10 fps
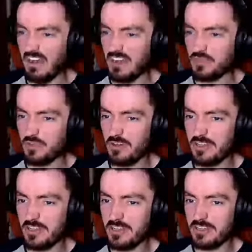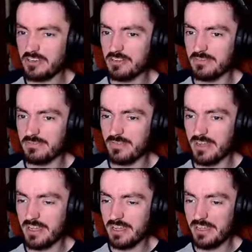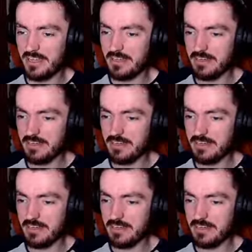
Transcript: I thought I heard gunfire.